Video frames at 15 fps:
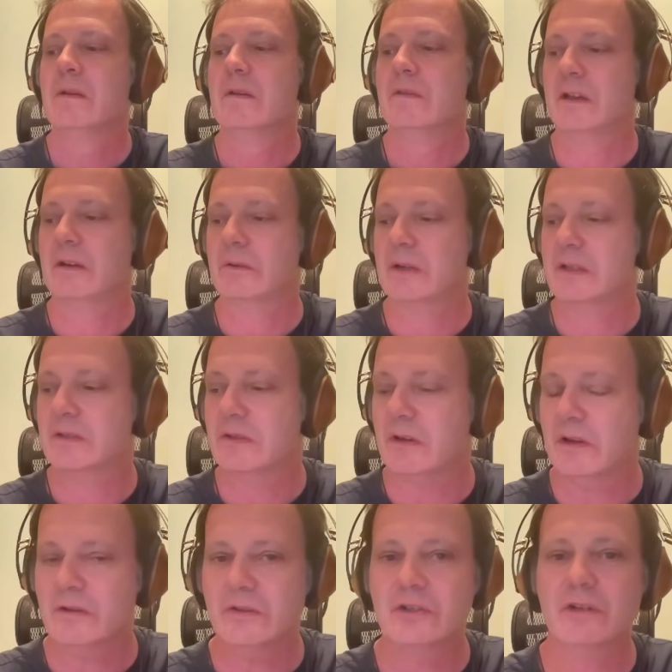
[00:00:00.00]
There is
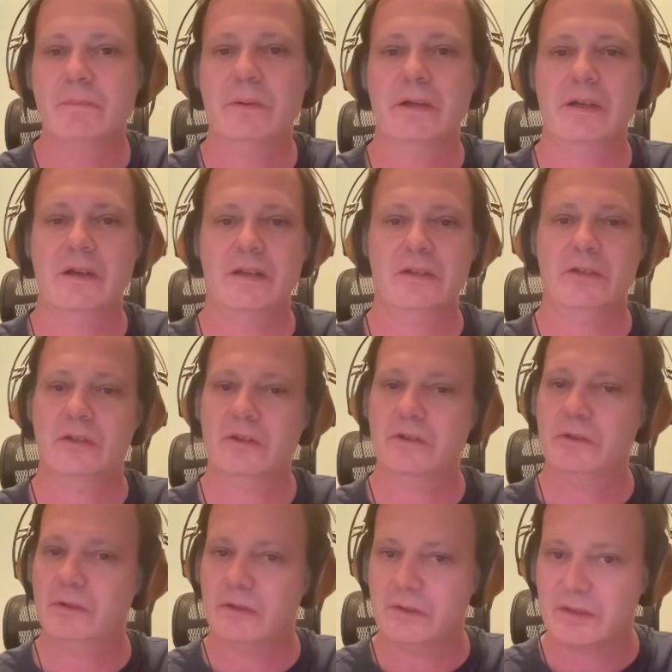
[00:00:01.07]
no
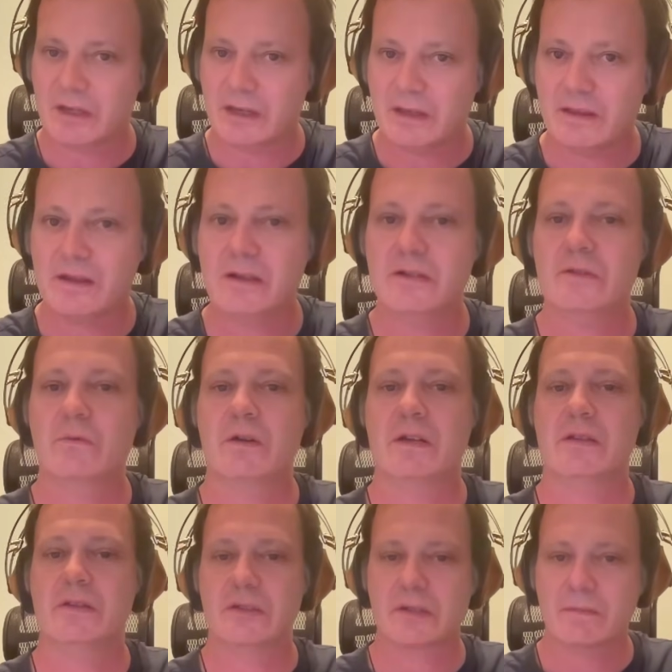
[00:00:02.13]
duplication. You say things
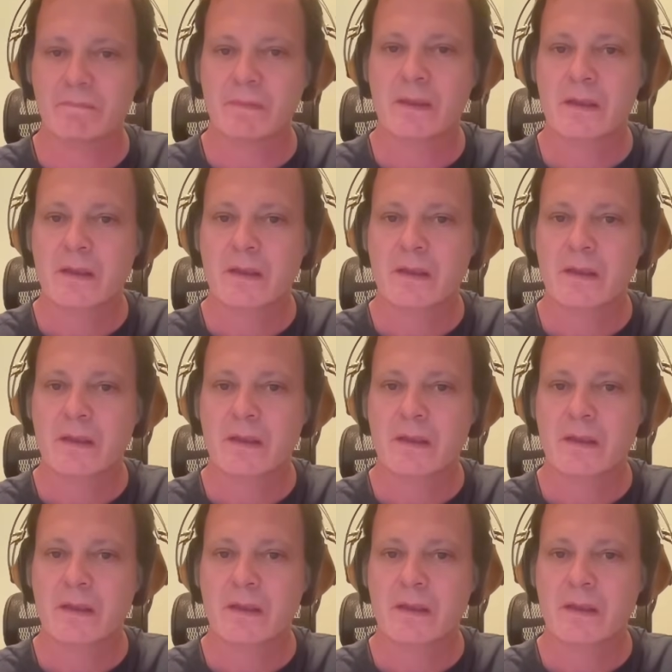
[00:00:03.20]
once.